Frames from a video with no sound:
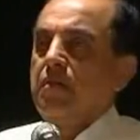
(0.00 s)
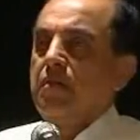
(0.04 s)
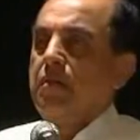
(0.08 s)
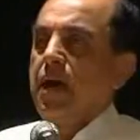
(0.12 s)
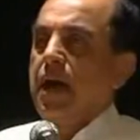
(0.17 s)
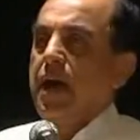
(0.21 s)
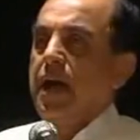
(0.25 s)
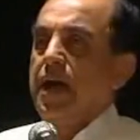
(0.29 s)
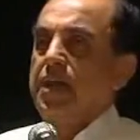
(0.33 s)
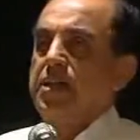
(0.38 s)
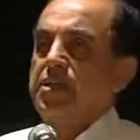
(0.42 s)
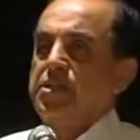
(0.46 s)

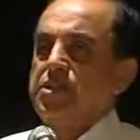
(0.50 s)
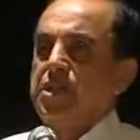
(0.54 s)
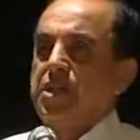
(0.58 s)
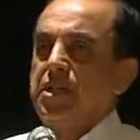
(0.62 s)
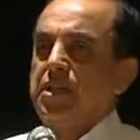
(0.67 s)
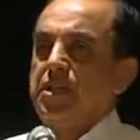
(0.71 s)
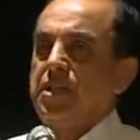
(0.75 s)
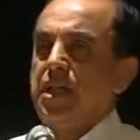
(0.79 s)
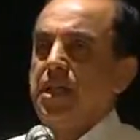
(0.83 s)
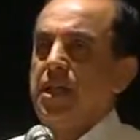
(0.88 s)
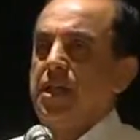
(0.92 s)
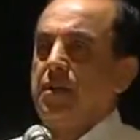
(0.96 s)
Why is
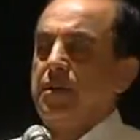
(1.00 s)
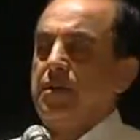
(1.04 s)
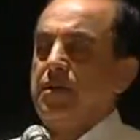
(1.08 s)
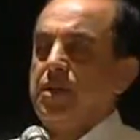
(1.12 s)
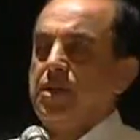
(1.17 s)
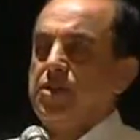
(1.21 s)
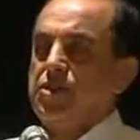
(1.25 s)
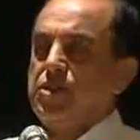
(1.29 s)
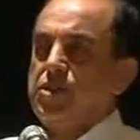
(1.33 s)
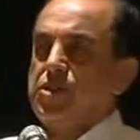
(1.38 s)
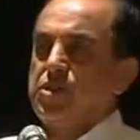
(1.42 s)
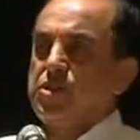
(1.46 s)
he
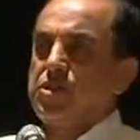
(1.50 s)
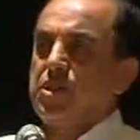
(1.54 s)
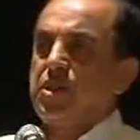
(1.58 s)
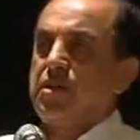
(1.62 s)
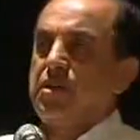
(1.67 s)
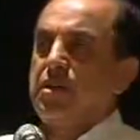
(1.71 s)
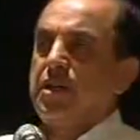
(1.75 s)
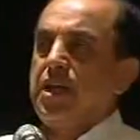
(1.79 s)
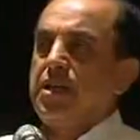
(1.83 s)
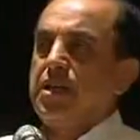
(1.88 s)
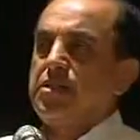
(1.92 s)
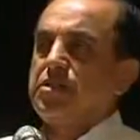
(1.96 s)

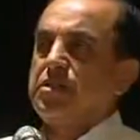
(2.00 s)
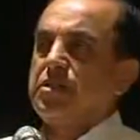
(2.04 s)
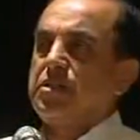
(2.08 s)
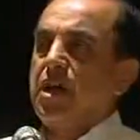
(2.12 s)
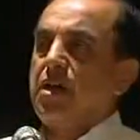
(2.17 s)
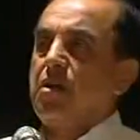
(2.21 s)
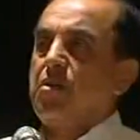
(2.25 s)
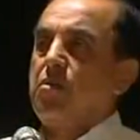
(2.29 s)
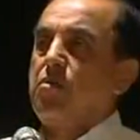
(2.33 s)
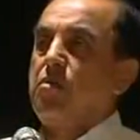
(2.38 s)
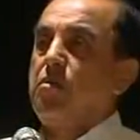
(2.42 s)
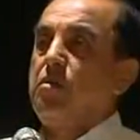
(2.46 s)
registered as
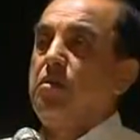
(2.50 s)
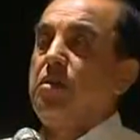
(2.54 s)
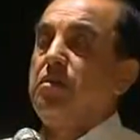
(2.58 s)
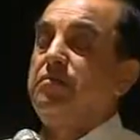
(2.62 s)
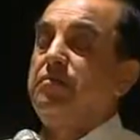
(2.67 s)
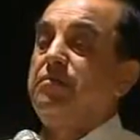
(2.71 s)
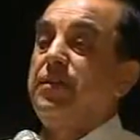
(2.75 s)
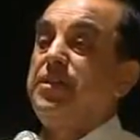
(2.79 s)
Raul